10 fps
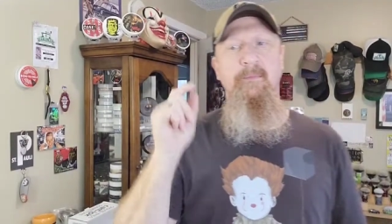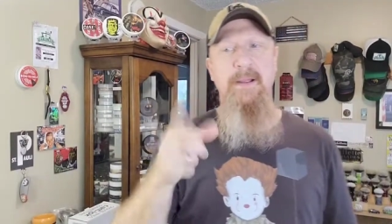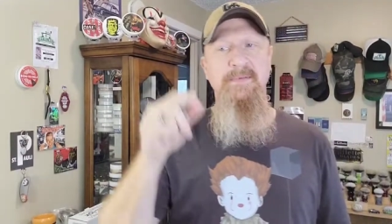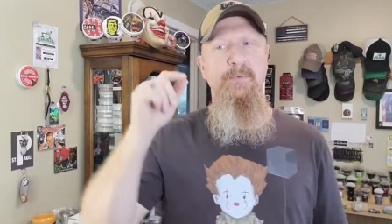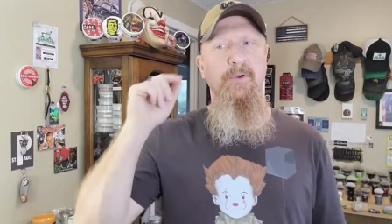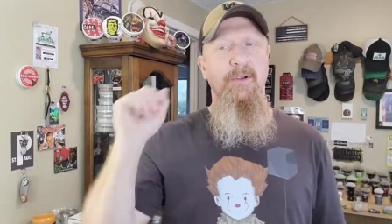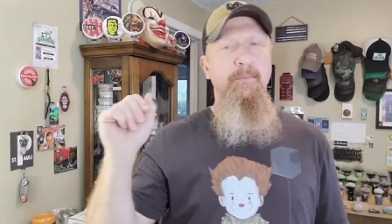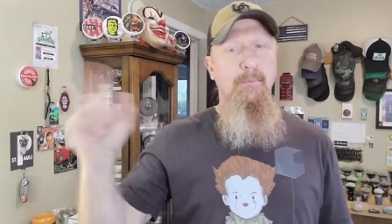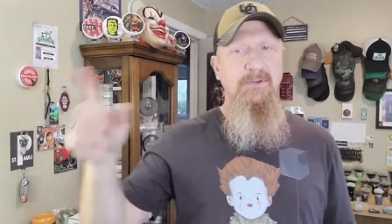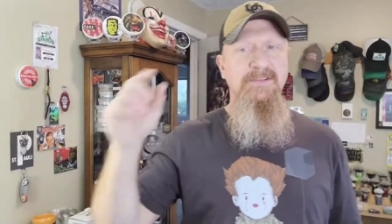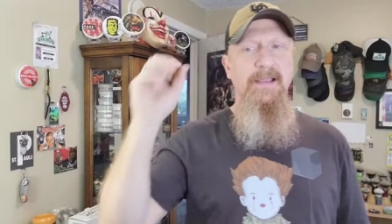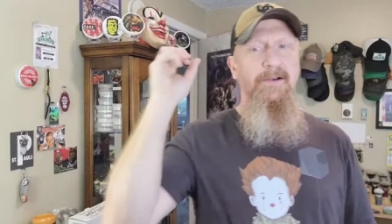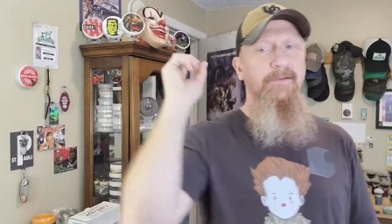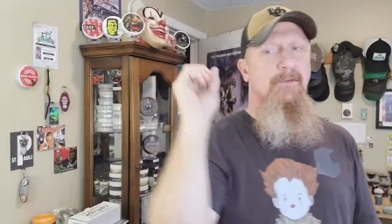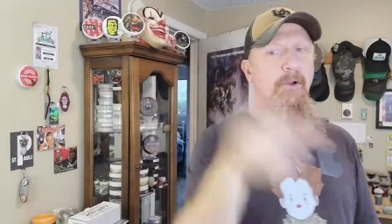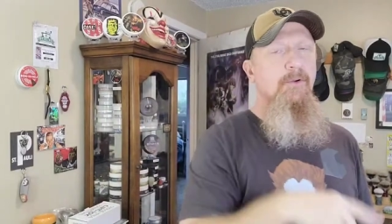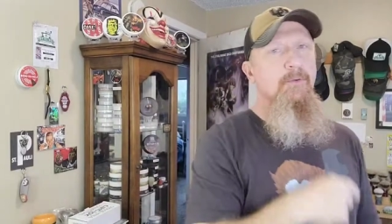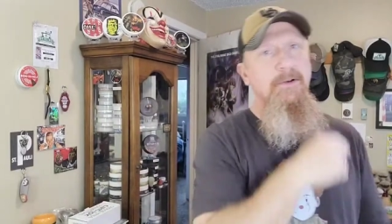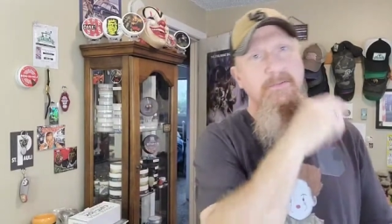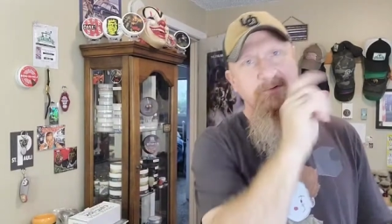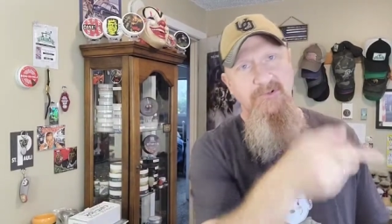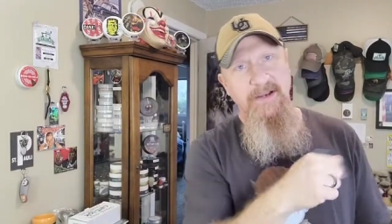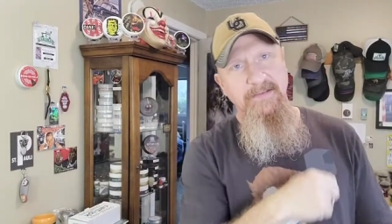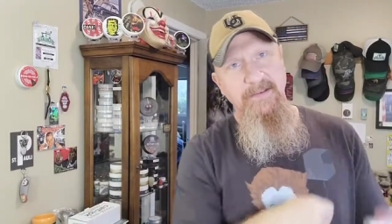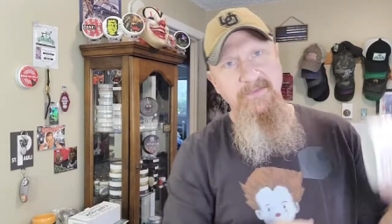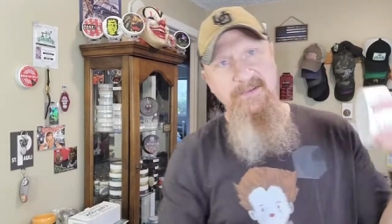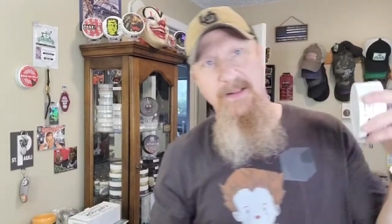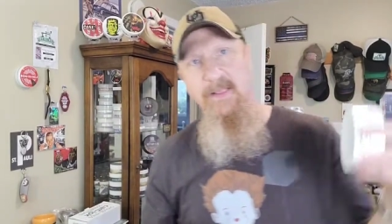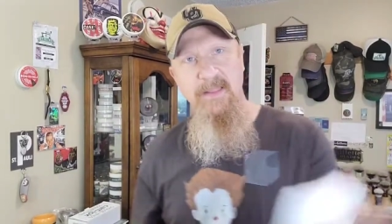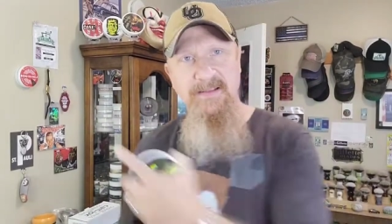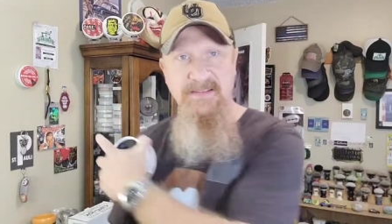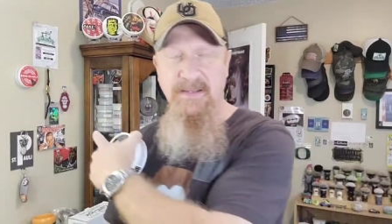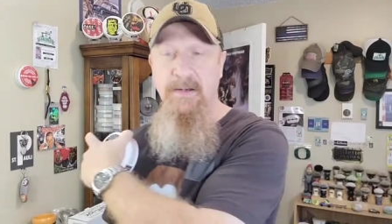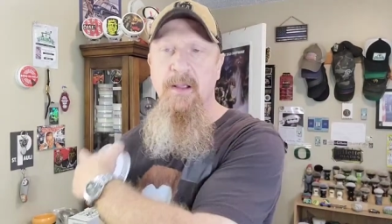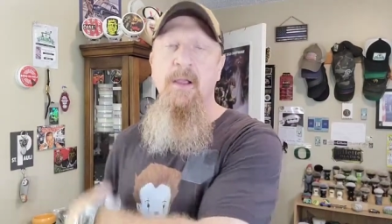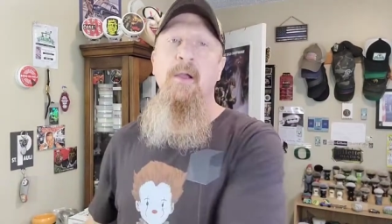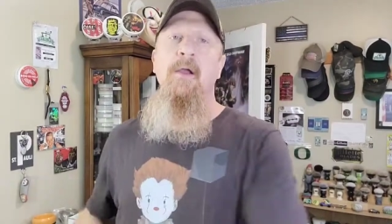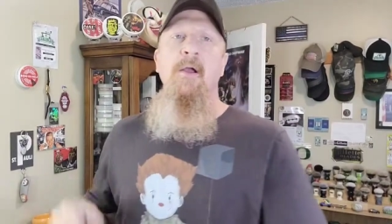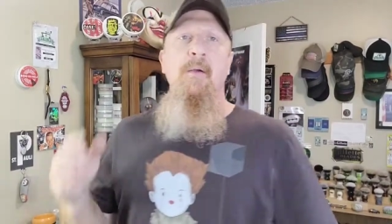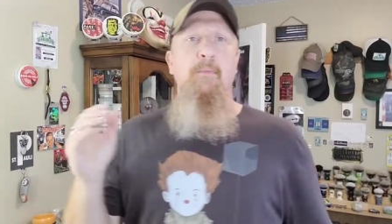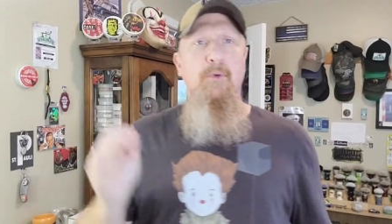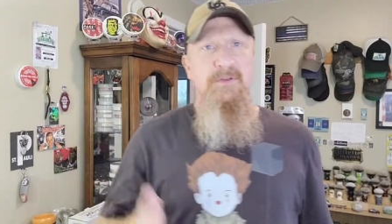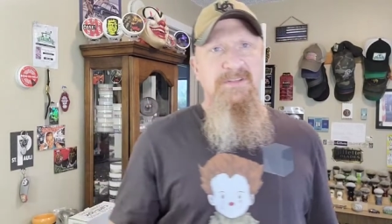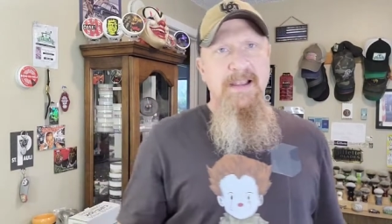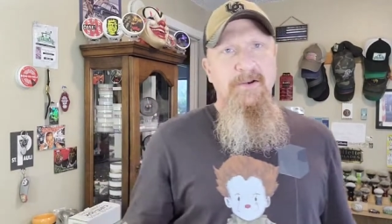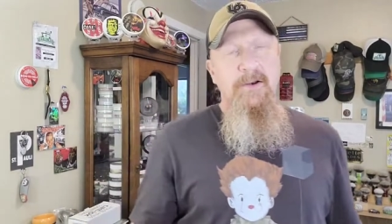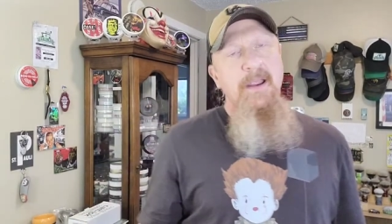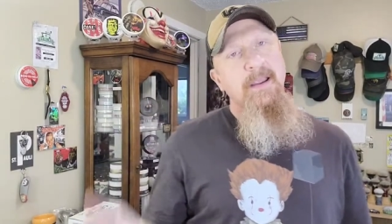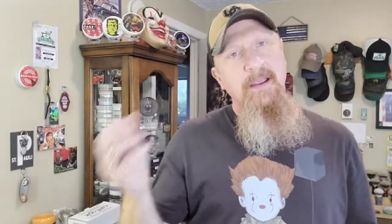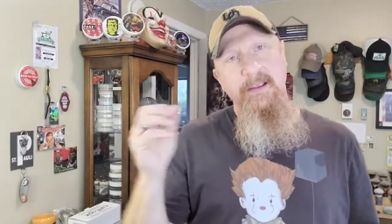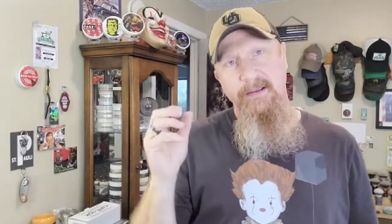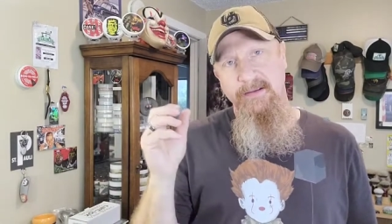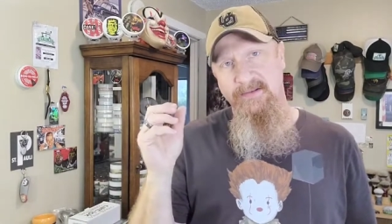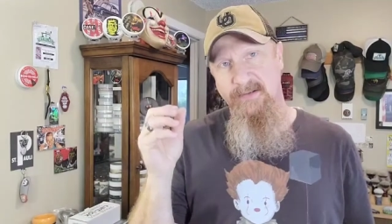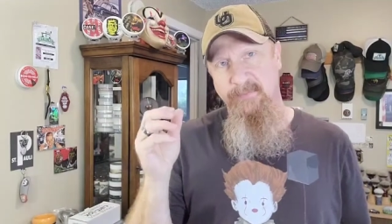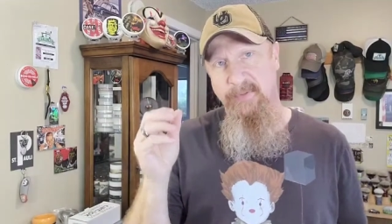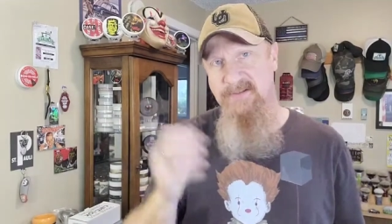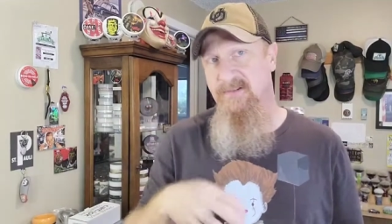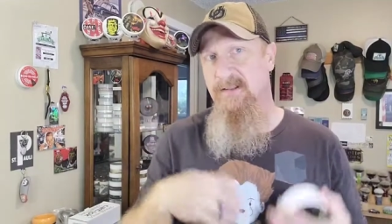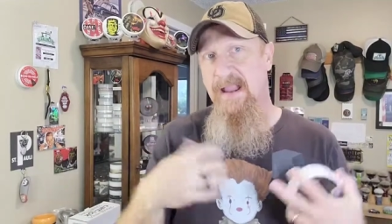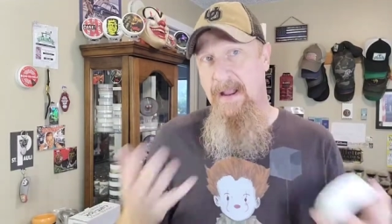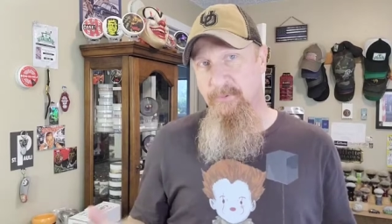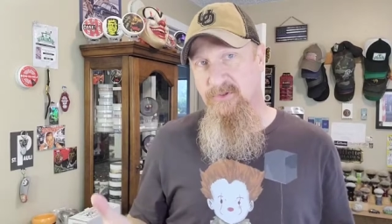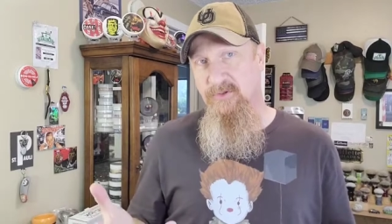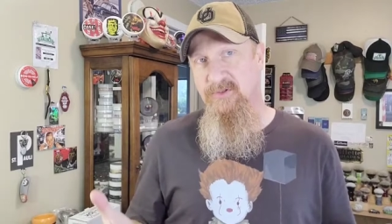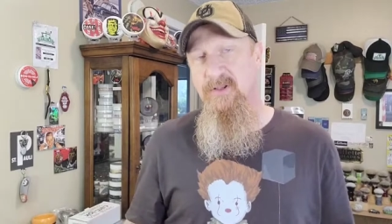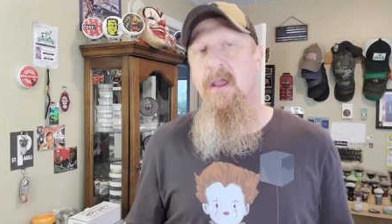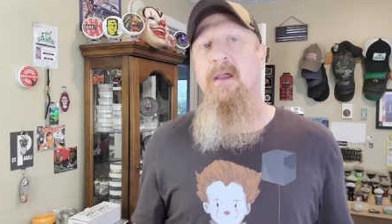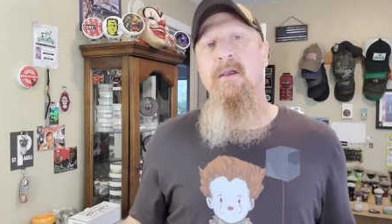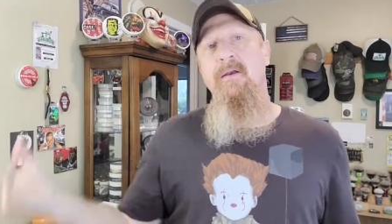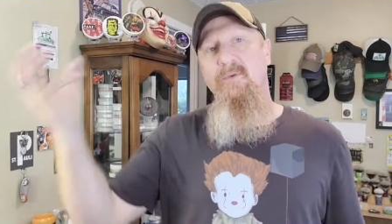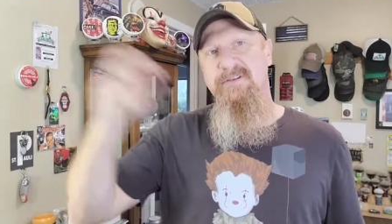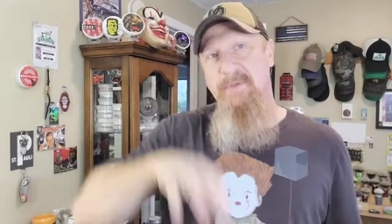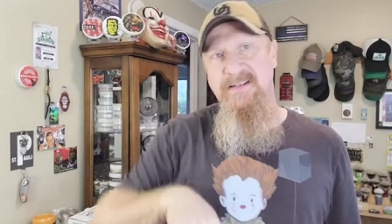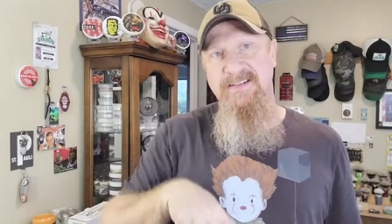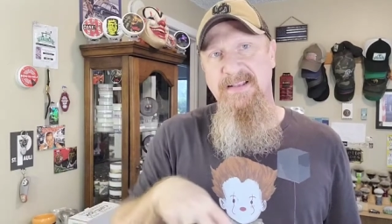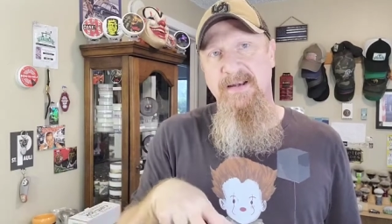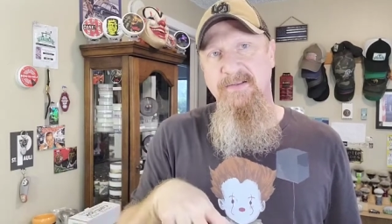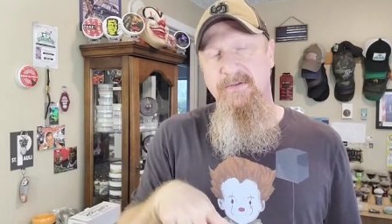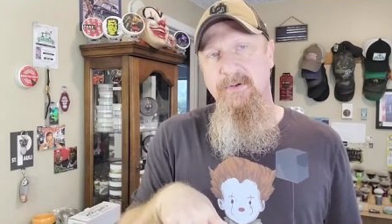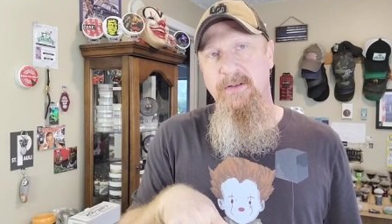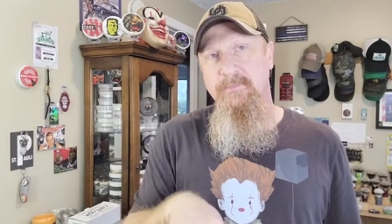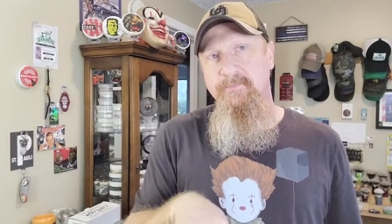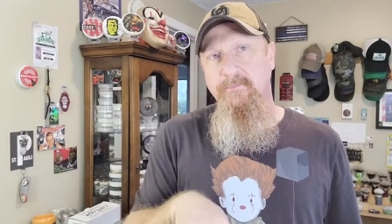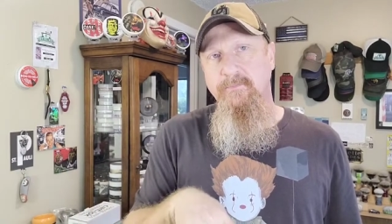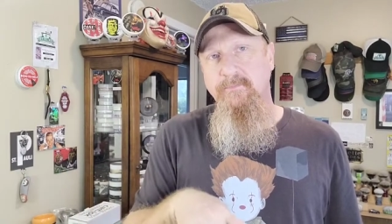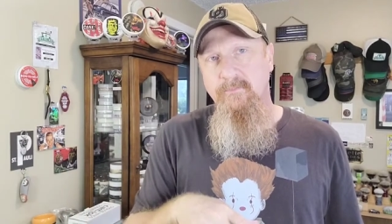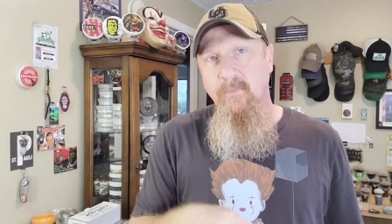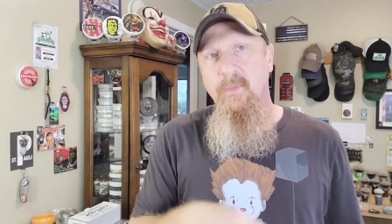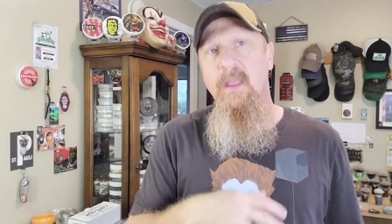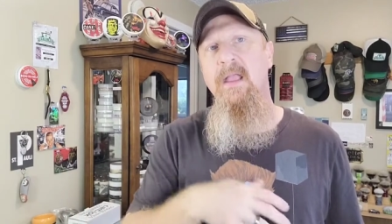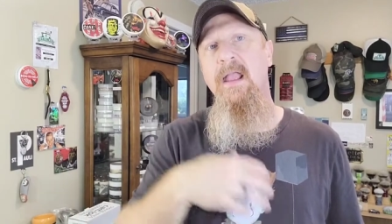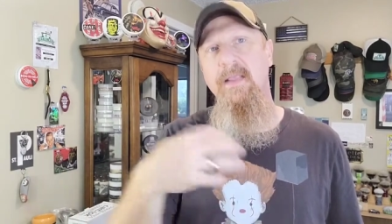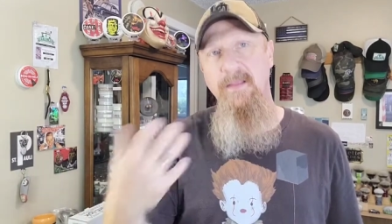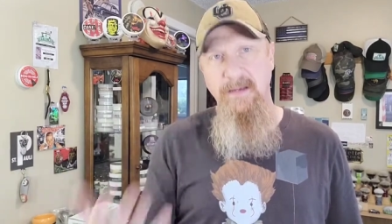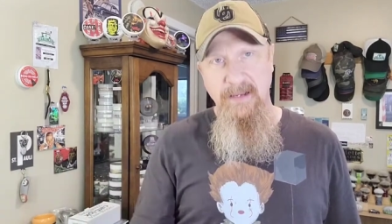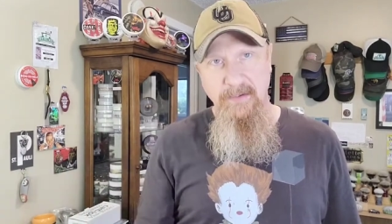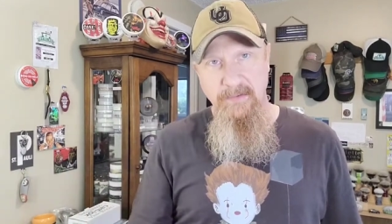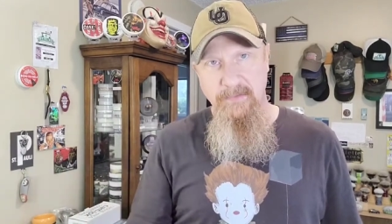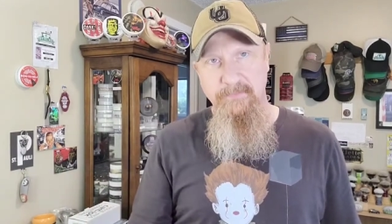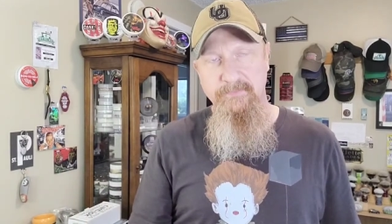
pipe smoke, mulled cider, oak wood, dried leaves, linseed. Mulled cider is basically apple juice with spices added to it and then heated.